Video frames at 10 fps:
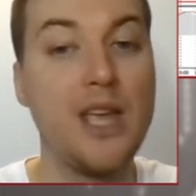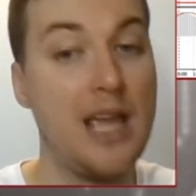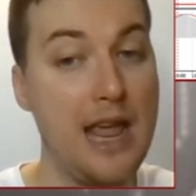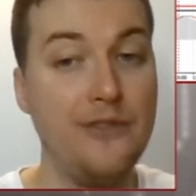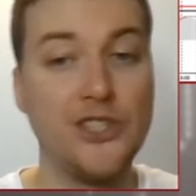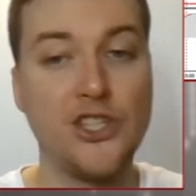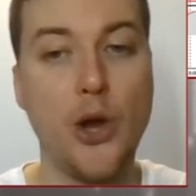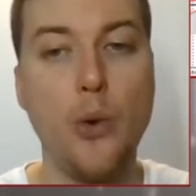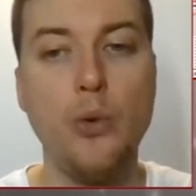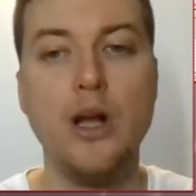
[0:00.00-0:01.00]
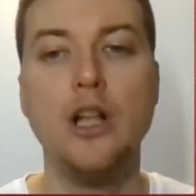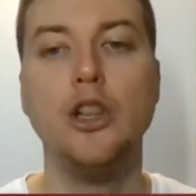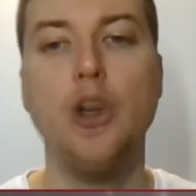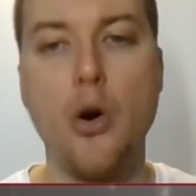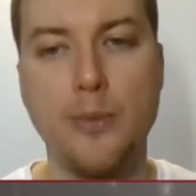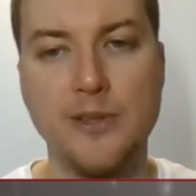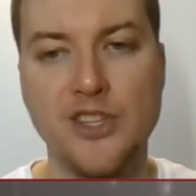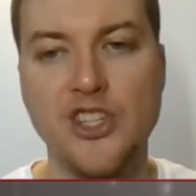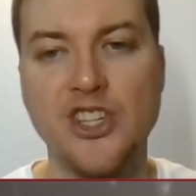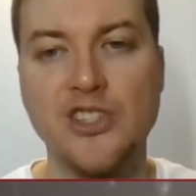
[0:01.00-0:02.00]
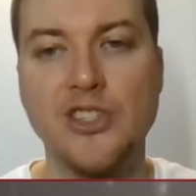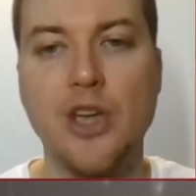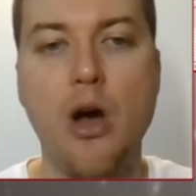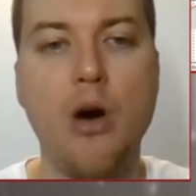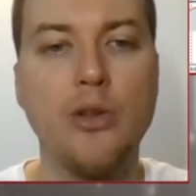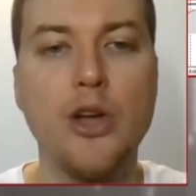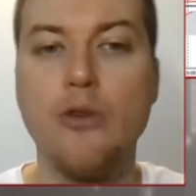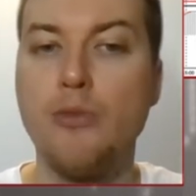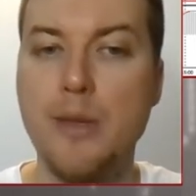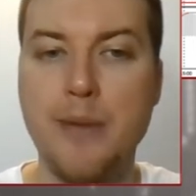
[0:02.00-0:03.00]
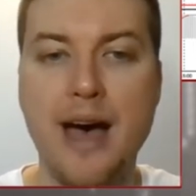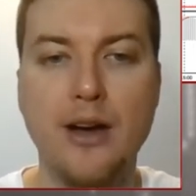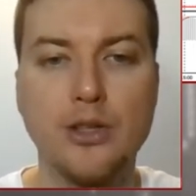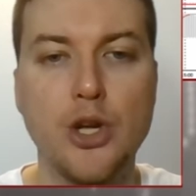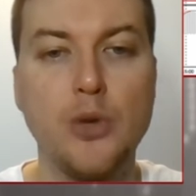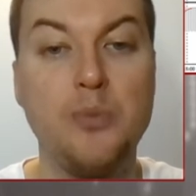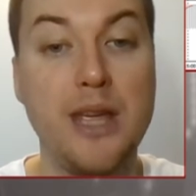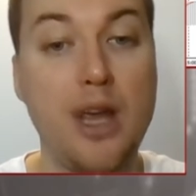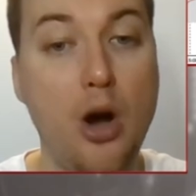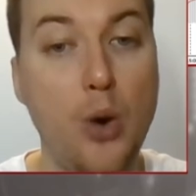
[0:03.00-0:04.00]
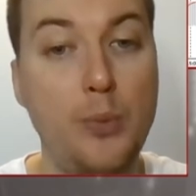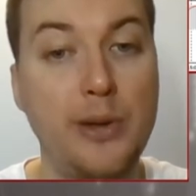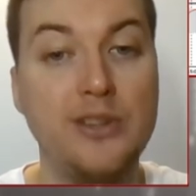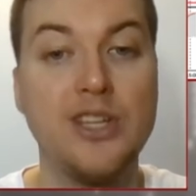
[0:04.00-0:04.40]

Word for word: If so, long positions on a rebound could be opened,